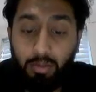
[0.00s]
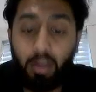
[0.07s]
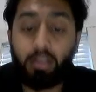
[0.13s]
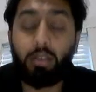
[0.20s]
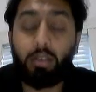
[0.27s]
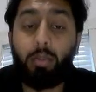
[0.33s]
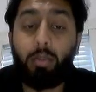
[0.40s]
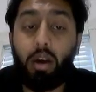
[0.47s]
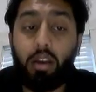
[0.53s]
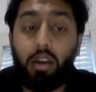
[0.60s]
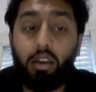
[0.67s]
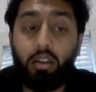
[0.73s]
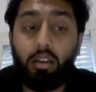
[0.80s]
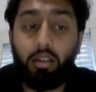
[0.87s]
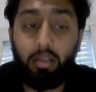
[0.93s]

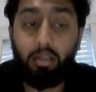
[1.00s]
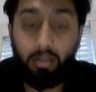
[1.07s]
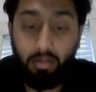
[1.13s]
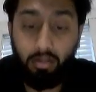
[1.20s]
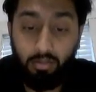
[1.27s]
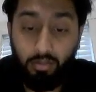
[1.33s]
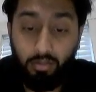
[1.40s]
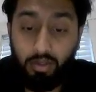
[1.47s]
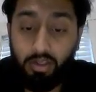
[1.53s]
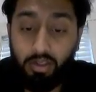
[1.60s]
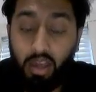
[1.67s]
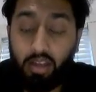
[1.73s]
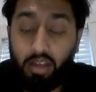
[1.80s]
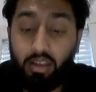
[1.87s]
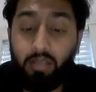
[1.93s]
antibiotic, which its
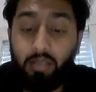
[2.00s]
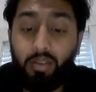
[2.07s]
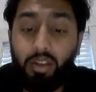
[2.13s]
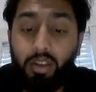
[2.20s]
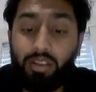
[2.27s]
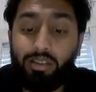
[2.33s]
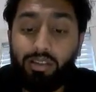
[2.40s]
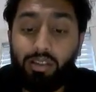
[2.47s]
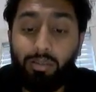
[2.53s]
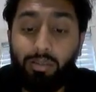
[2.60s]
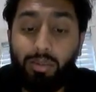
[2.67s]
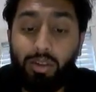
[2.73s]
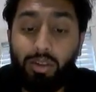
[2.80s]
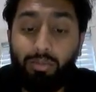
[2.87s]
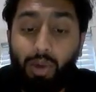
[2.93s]
activity is
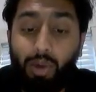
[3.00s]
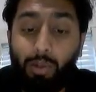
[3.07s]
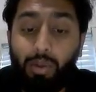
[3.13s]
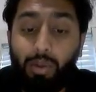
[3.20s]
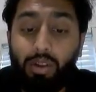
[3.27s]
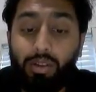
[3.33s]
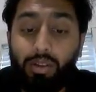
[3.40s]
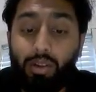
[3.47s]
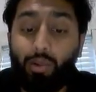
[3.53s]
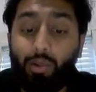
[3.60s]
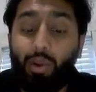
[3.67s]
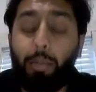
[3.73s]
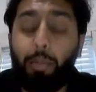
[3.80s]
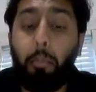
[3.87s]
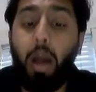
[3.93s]
limited primarily to
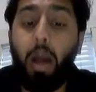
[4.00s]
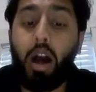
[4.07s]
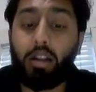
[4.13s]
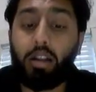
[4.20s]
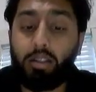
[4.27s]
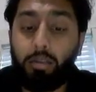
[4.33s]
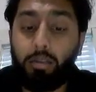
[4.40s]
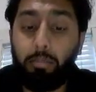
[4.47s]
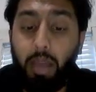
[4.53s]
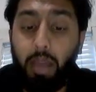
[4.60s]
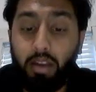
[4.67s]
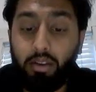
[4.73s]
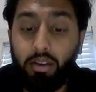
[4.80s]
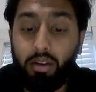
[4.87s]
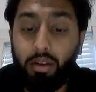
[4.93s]
gram-positive
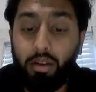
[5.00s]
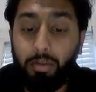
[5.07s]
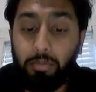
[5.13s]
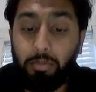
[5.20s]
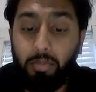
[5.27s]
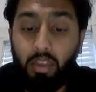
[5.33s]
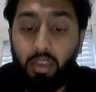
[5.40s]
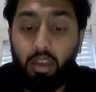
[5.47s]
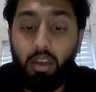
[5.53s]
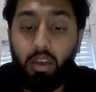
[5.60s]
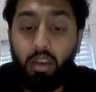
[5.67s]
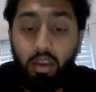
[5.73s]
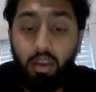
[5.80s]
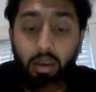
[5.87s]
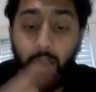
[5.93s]
bacteria.
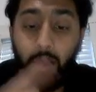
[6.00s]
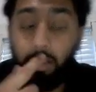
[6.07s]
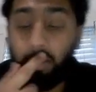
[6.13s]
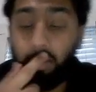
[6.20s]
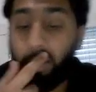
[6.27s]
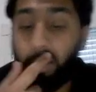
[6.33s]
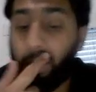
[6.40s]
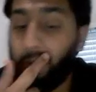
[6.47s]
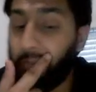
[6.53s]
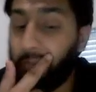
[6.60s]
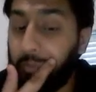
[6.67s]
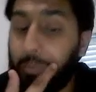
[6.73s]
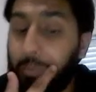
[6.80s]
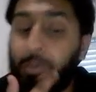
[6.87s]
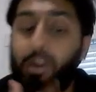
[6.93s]
And then there are a
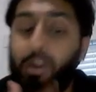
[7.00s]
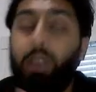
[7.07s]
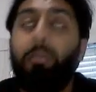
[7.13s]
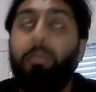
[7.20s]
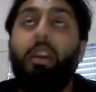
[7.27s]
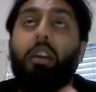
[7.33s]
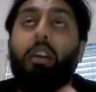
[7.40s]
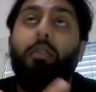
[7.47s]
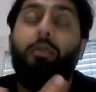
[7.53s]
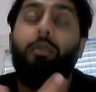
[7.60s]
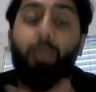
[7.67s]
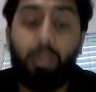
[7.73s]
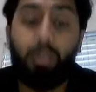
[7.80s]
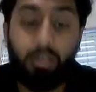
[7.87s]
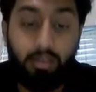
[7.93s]
few gram-negative
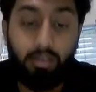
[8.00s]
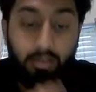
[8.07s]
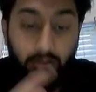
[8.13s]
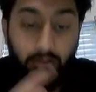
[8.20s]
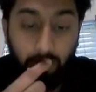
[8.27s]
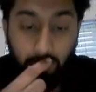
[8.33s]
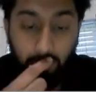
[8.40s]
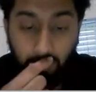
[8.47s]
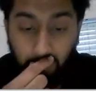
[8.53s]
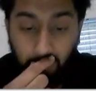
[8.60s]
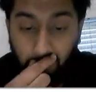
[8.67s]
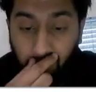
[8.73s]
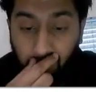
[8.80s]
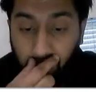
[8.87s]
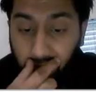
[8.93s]
ones,
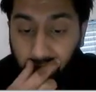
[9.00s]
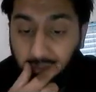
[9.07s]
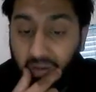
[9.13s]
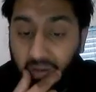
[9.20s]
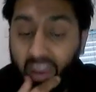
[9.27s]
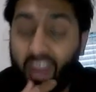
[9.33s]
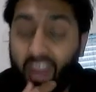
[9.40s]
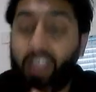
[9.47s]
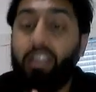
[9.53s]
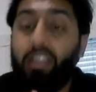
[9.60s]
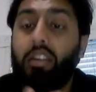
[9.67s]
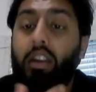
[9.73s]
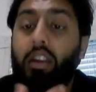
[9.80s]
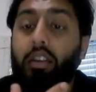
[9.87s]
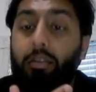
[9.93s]

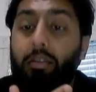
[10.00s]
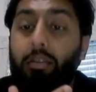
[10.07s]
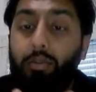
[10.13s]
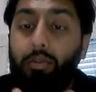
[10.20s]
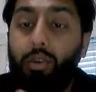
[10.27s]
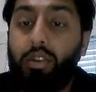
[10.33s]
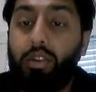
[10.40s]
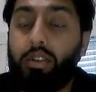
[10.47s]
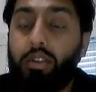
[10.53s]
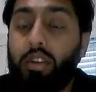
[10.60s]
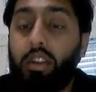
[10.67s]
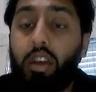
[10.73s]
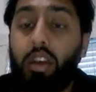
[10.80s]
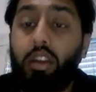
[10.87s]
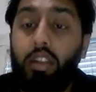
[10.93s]
and negative ones
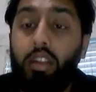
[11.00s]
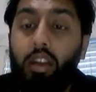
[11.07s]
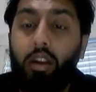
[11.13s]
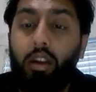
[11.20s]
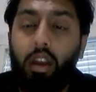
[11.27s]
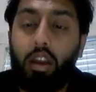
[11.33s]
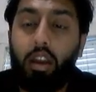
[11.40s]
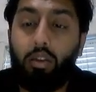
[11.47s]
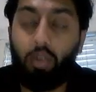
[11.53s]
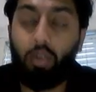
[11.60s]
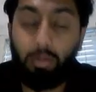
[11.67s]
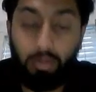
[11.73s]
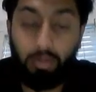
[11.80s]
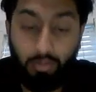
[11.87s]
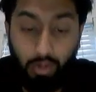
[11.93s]
that are
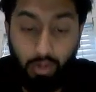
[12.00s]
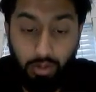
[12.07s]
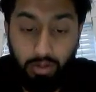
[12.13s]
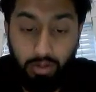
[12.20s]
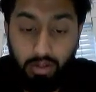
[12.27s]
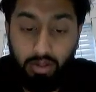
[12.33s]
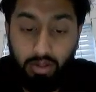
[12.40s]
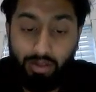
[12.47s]
anaerobes as well.